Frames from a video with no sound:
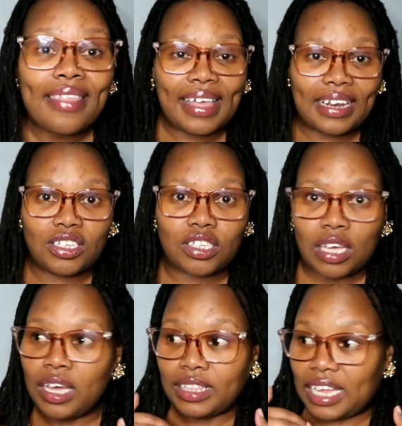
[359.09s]
that
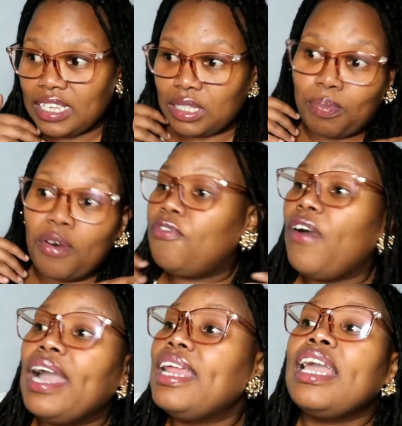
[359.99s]
is
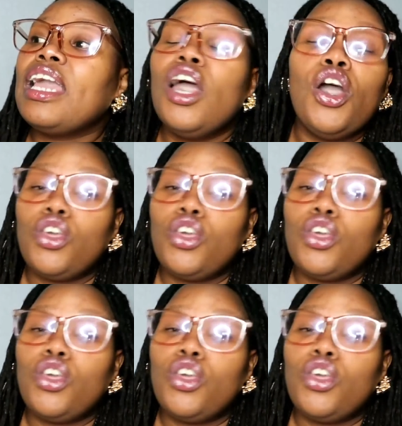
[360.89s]
providing